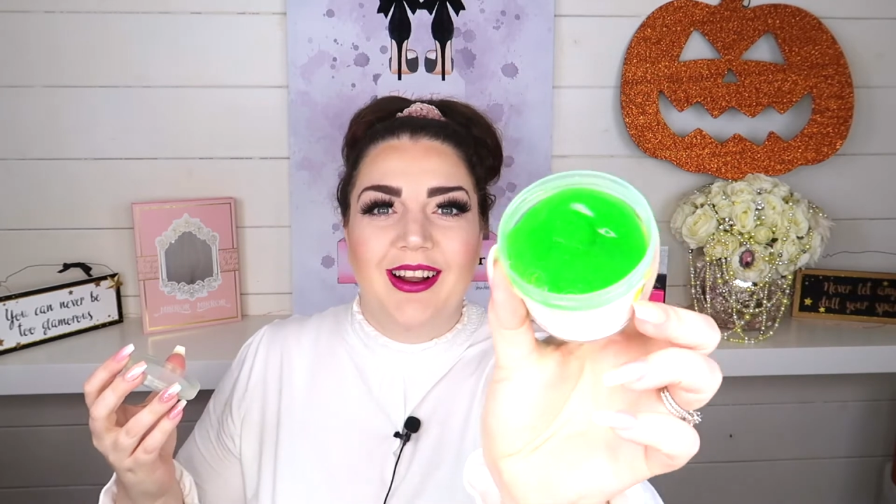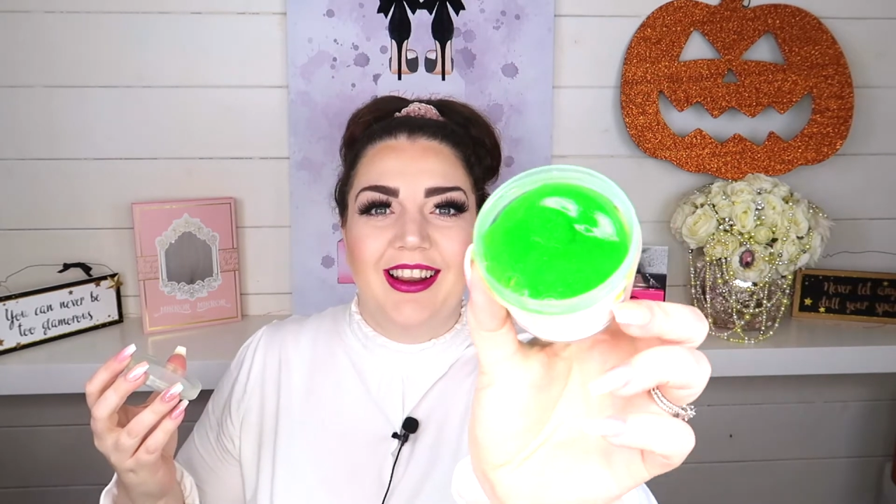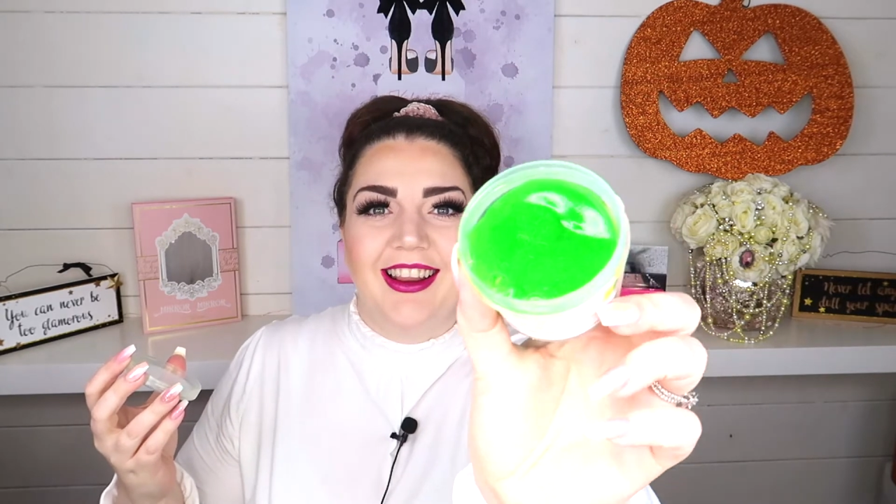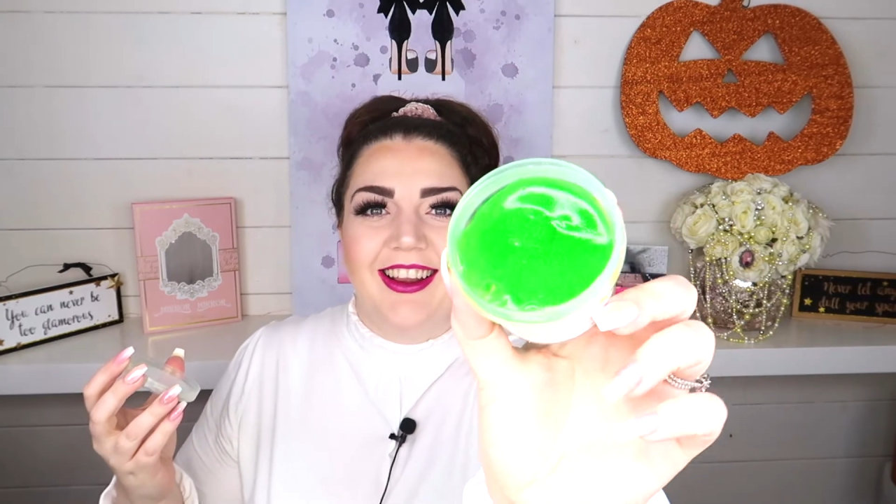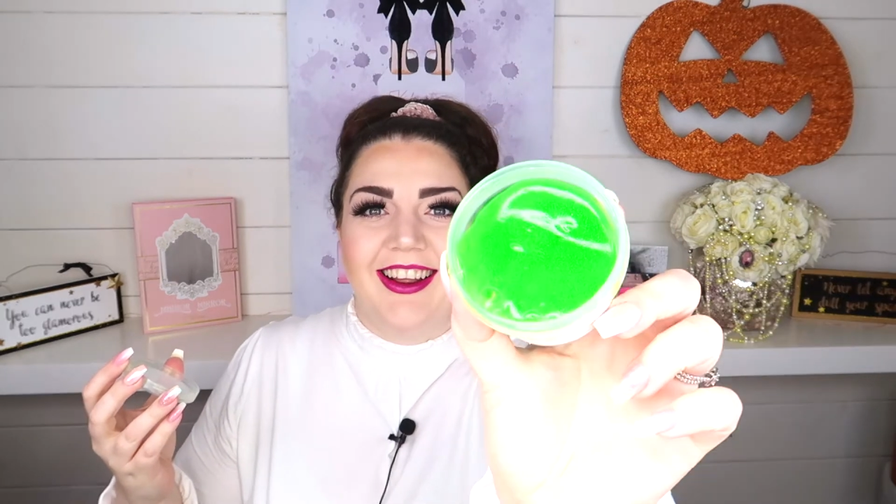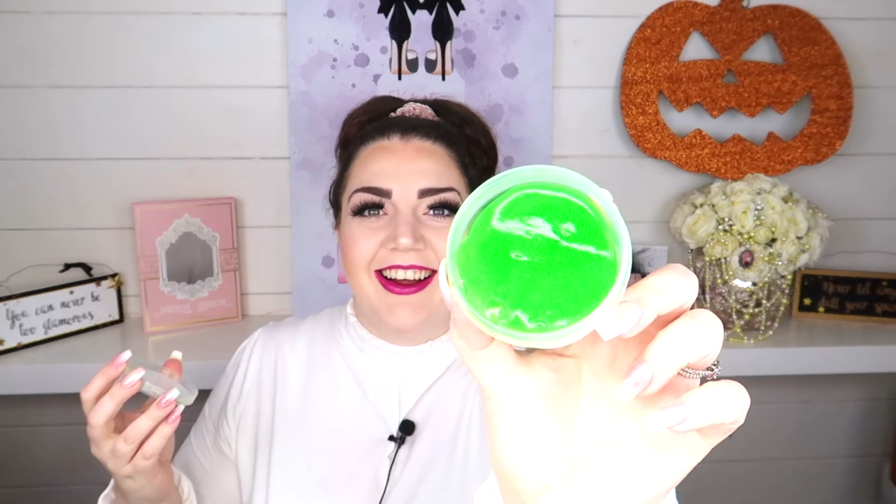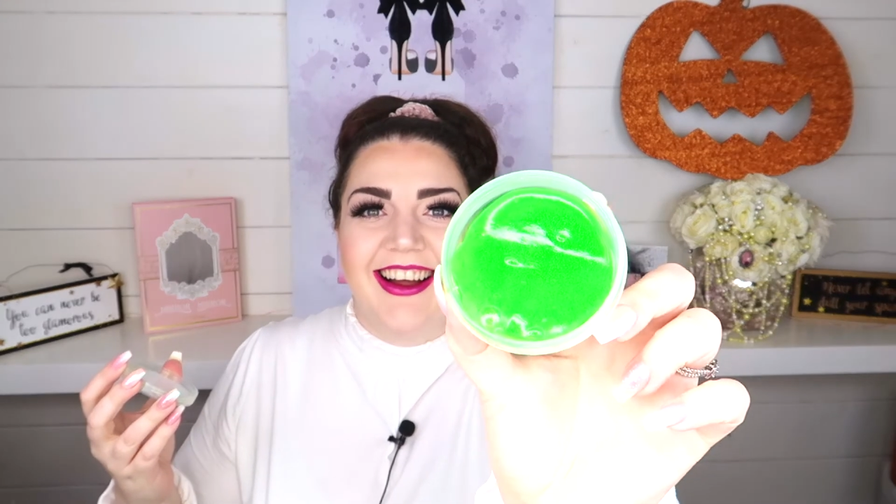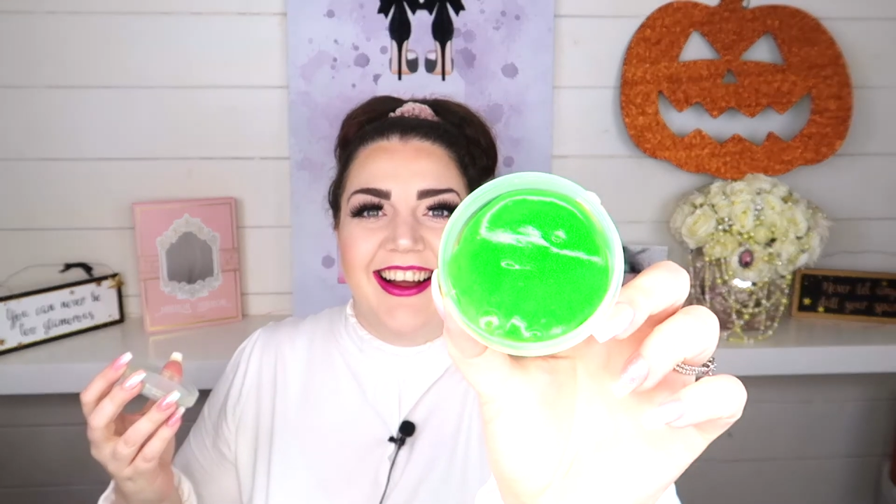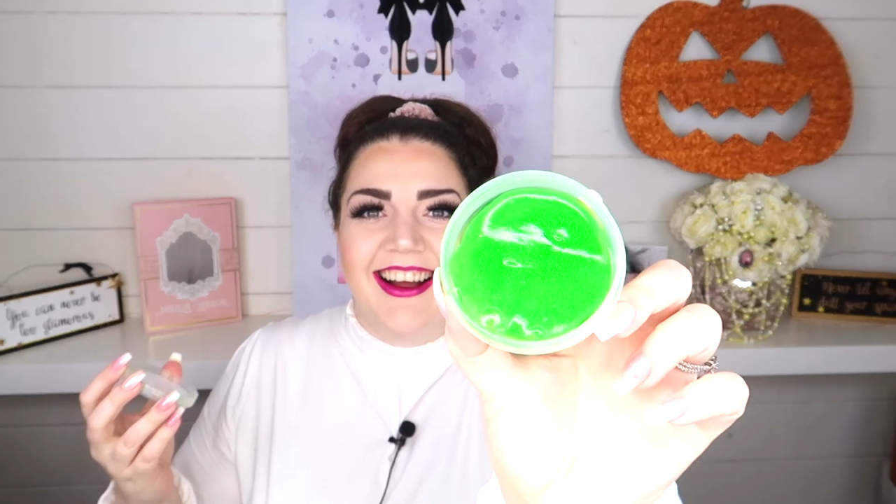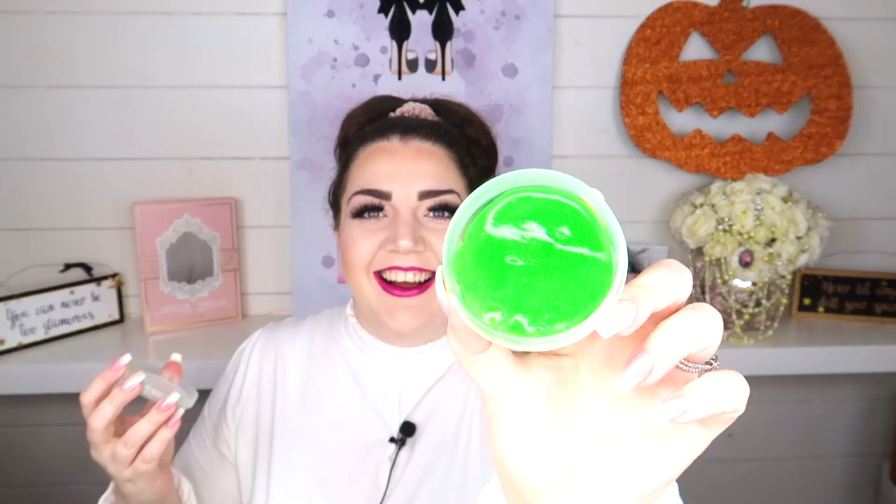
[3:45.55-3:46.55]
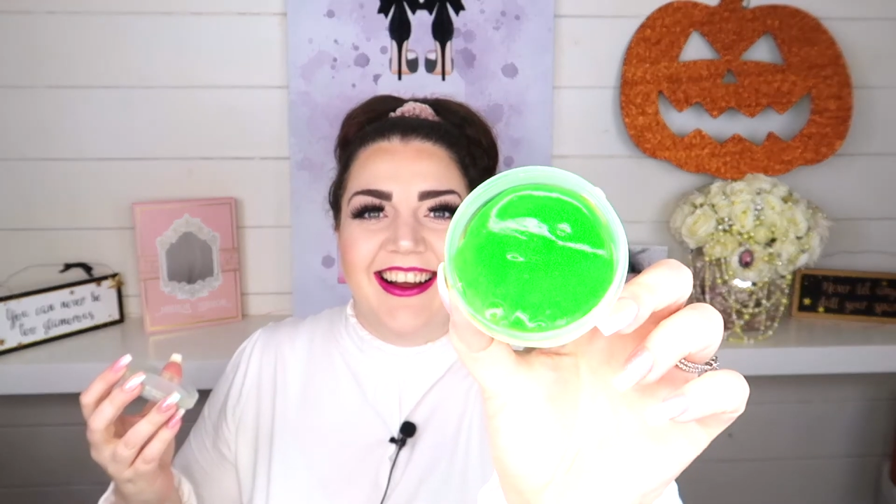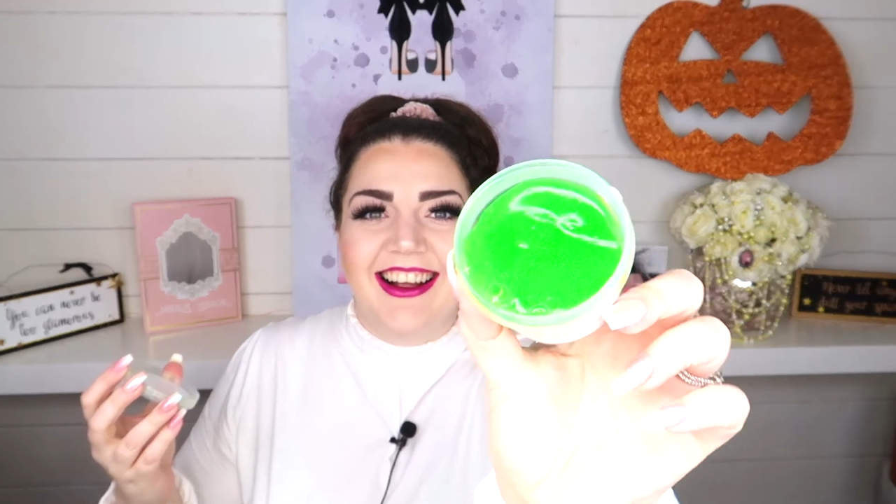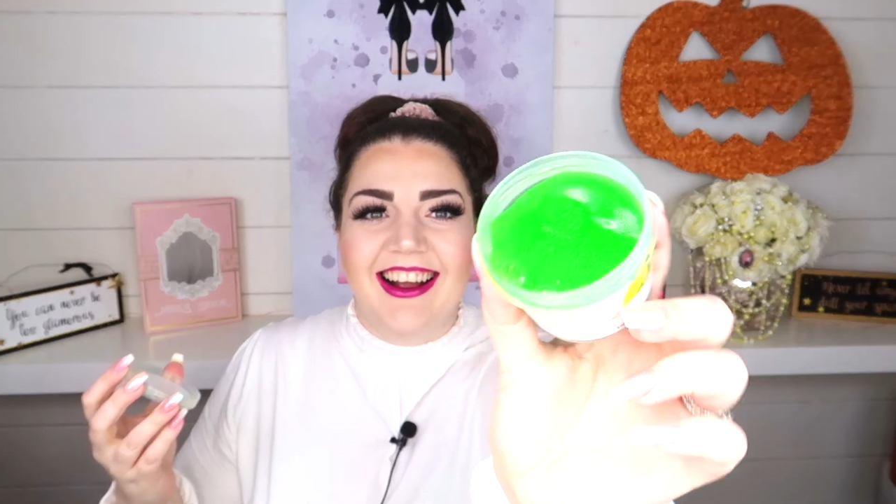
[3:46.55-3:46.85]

look.